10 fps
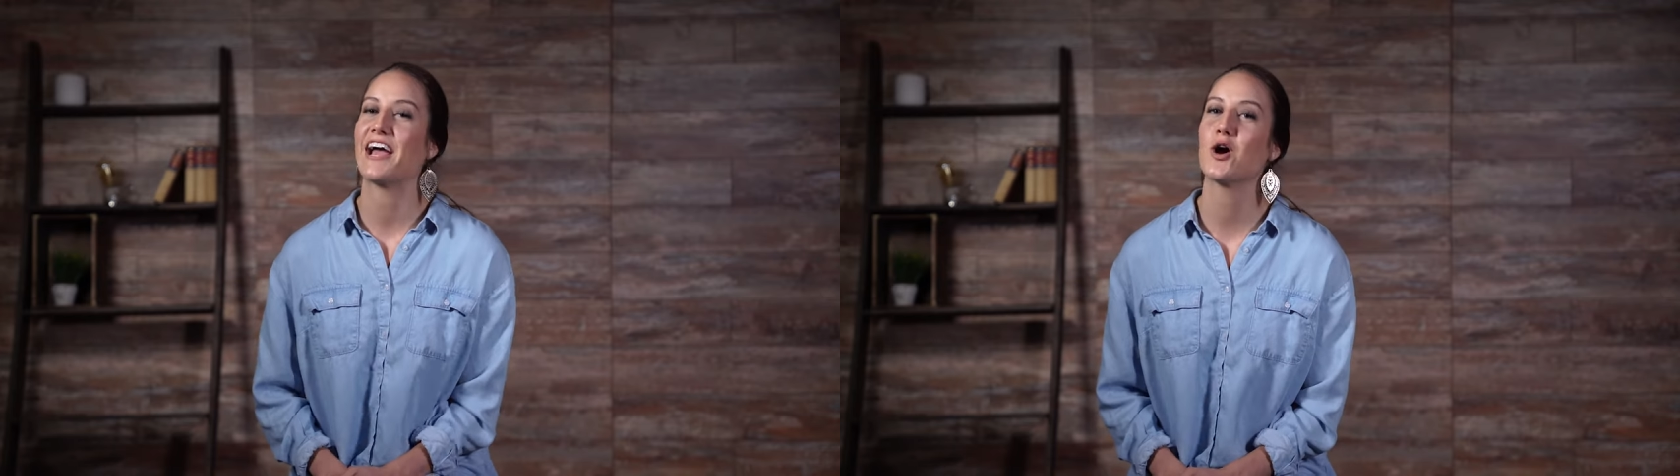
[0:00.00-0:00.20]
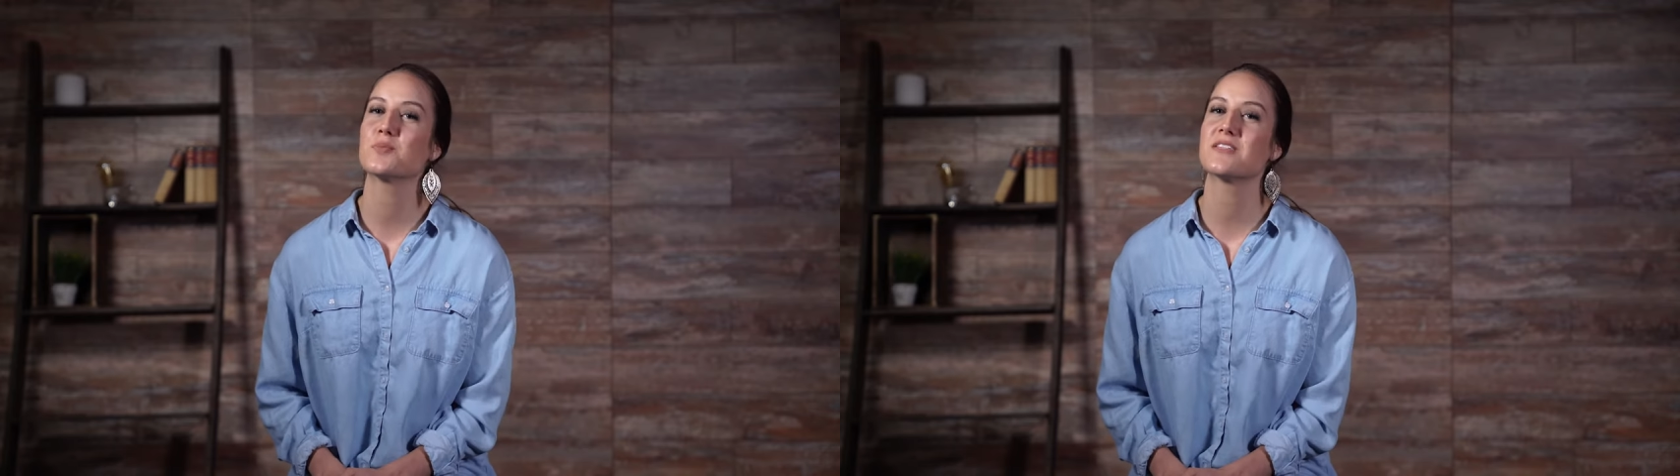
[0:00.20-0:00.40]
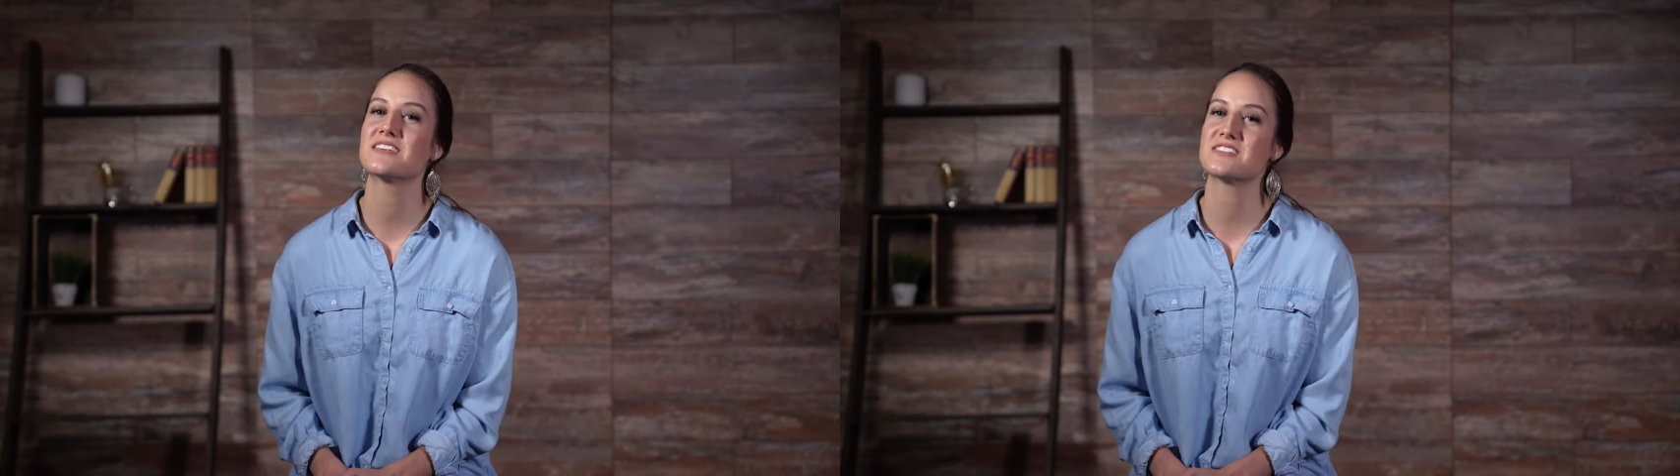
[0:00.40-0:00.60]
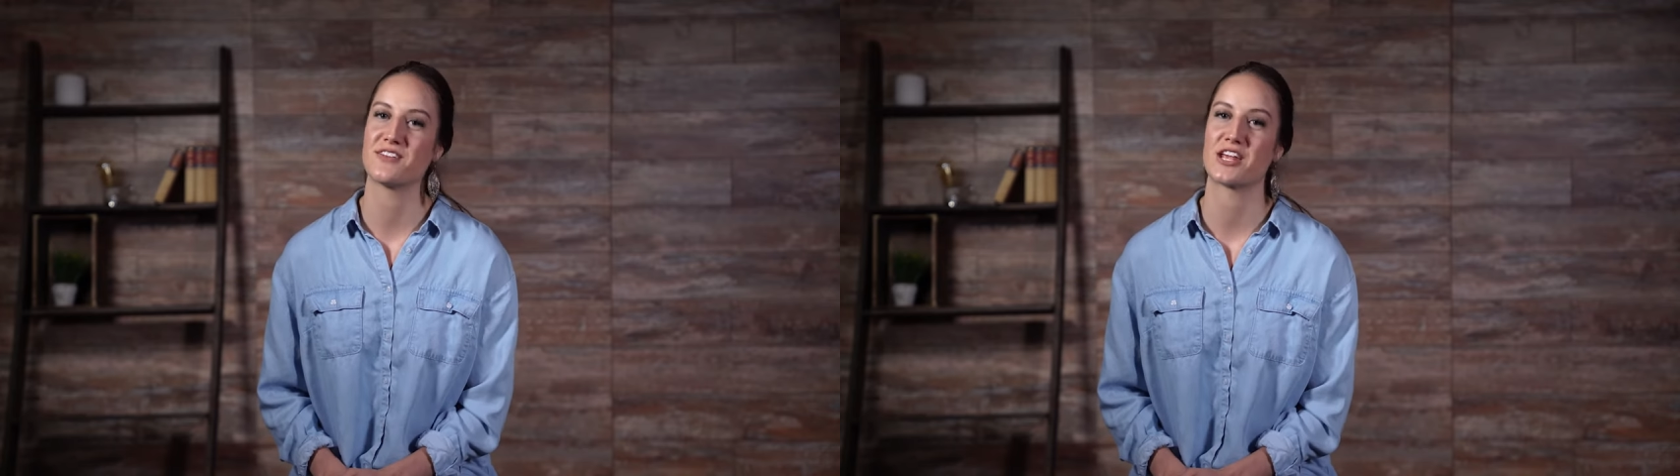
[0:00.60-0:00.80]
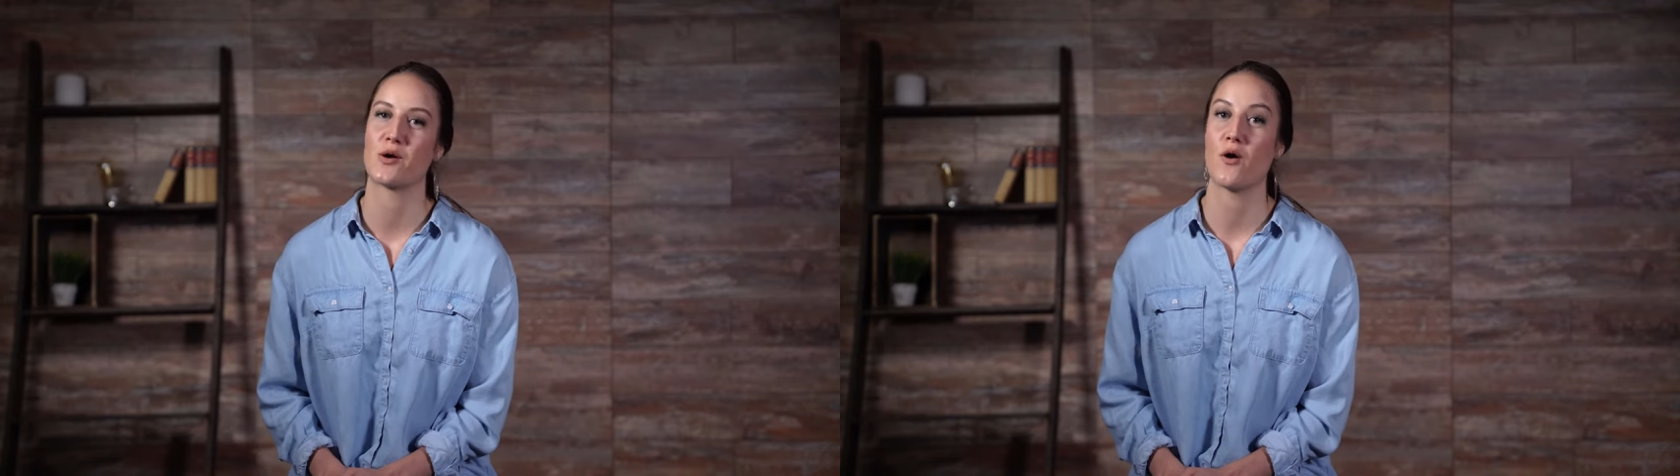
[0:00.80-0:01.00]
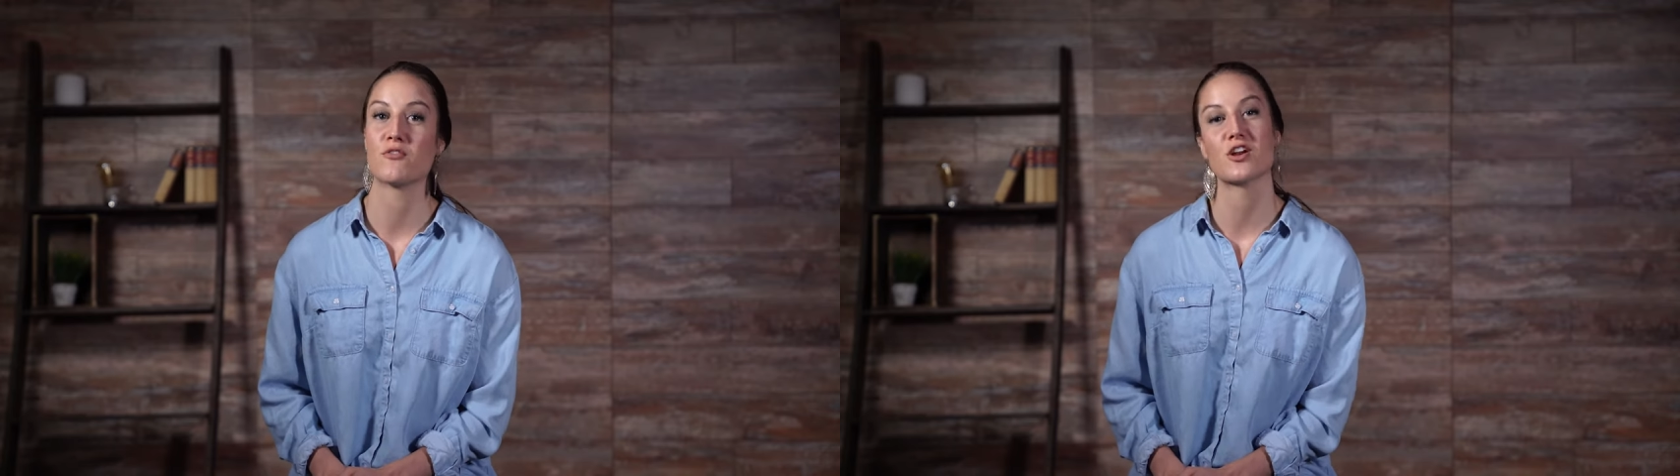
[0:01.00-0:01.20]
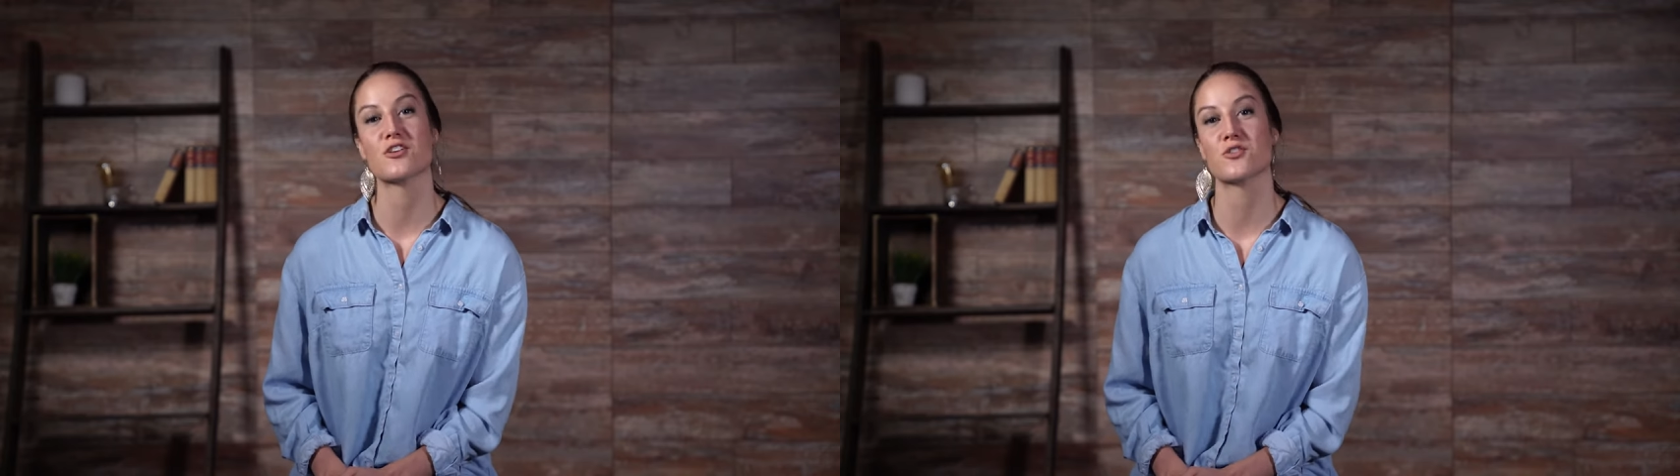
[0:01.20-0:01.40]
I hope that this video over